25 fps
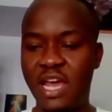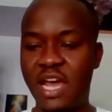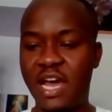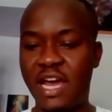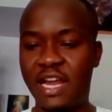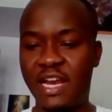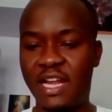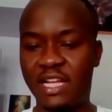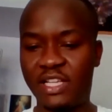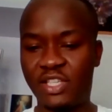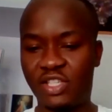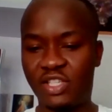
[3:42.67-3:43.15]

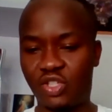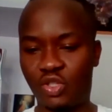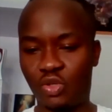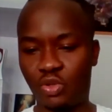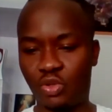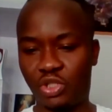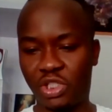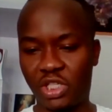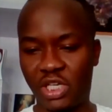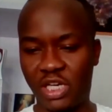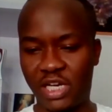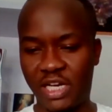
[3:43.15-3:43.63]
And as
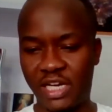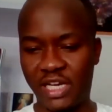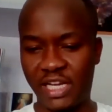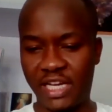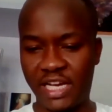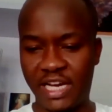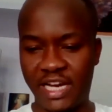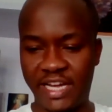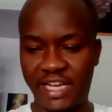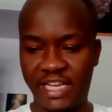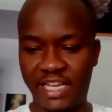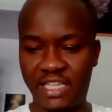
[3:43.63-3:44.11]
such, I
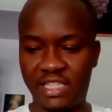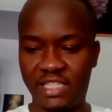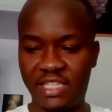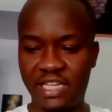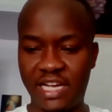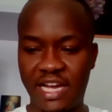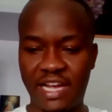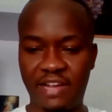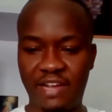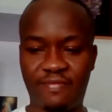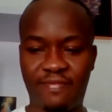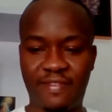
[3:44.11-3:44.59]

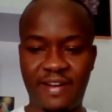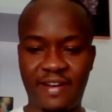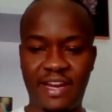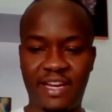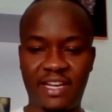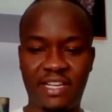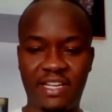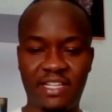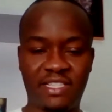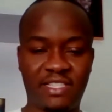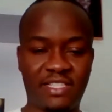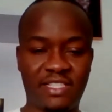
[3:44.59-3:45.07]

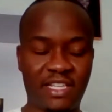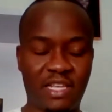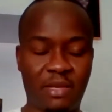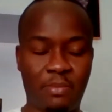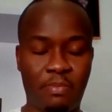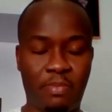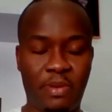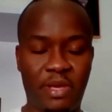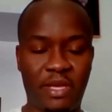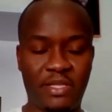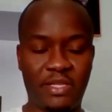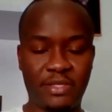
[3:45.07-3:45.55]
find it a
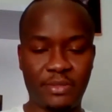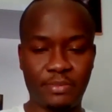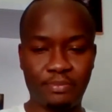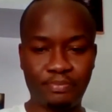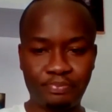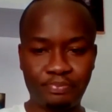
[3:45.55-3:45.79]
bit